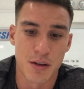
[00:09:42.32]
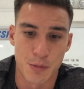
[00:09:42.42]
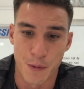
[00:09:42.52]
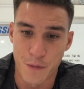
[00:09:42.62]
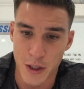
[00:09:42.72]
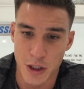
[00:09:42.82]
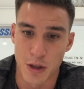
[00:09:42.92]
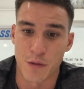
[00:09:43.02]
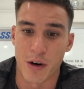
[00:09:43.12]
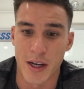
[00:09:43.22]
We'll be finishing
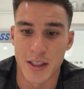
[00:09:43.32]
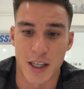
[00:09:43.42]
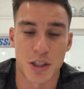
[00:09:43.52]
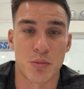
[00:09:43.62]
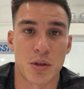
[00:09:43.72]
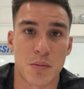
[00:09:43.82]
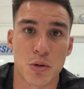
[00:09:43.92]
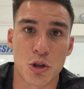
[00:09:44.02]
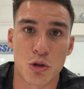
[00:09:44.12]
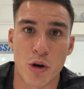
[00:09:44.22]
those Friday sessions with some
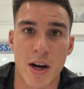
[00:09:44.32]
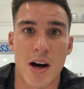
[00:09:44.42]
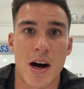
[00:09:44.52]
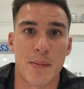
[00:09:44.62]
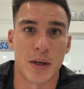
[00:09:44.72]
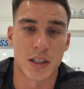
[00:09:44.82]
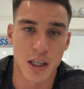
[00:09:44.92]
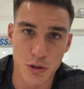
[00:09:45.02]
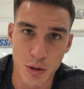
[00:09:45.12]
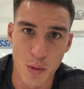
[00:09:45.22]
straight arm
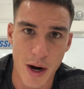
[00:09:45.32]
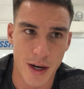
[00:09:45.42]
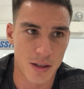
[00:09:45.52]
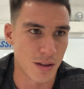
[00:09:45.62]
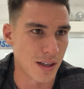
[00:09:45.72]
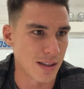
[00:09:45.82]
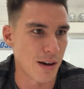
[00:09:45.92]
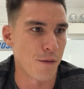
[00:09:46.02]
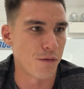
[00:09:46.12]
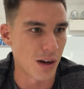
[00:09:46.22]
accessory work, so things
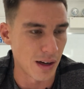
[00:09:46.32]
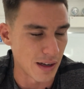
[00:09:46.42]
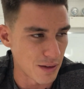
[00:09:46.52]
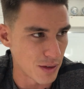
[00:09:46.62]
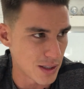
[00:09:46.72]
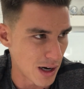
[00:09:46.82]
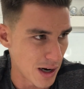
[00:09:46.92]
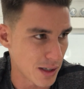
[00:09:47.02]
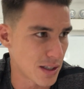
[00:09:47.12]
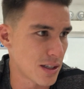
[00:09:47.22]
like front lever
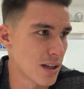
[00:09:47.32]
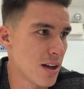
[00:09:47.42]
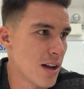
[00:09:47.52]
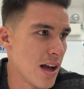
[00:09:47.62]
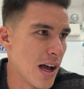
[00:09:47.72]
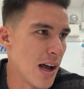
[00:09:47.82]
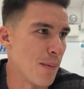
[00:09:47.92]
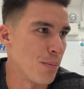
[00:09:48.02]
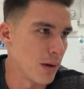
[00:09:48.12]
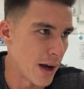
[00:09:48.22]
tucks,
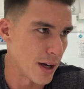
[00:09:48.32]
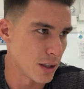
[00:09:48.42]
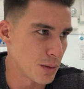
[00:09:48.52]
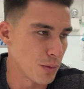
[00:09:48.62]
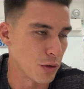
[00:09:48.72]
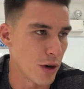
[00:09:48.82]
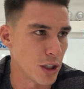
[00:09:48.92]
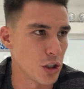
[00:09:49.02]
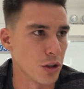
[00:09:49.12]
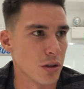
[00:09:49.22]
planche
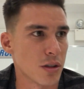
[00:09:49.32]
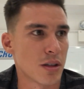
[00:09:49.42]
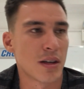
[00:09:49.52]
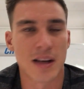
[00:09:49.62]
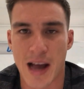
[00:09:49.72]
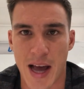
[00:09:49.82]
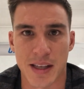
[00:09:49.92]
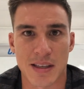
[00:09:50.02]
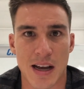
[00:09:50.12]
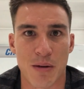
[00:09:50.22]
progressions,
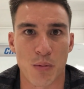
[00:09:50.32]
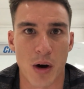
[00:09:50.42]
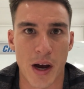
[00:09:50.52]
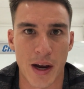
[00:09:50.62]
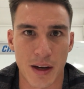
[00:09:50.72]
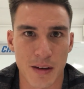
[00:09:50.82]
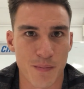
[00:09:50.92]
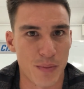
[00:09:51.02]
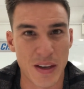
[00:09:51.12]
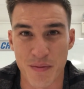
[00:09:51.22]
handstand work,
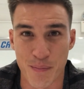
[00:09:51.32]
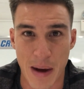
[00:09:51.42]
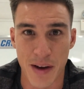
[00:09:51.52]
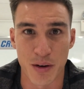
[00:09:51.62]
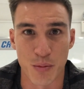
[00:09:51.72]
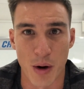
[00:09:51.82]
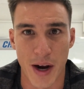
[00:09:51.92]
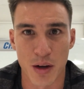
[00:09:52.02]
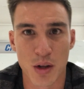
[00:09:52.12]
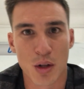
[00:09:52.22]
even banded
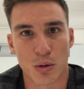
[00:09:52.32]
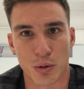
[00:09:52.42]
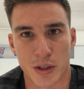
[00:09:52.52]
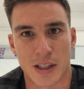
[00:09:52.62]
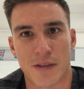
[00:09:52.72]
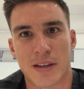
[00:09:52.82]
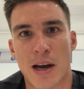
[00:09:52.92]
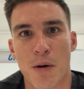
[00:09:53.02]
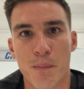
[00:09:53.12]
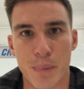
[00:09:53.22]
work, all the stuff to
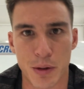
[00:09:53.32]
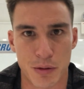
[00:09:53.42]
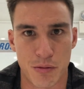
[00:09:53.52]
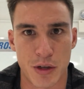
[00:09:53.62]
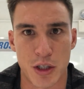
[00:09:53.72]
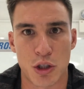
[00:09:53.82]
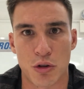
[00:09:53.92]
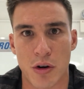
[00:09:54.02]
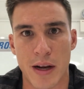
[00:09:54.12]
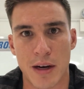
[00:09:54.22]
help build a really
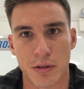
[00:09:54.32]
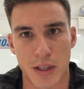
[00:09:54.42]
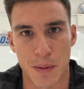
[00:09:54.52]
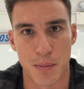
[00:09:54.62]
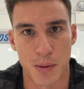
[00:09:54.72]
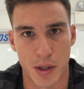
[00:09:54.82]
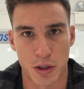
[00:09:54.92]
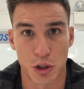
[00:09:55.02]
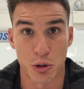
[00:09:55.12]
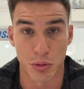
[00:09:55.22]
strong, healthy upper body
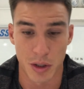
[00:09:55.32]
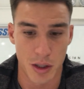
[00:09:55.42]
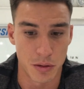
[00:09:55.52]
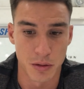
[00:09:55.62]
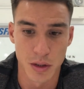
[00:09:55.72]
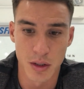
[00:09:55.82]
and shoulder girdle.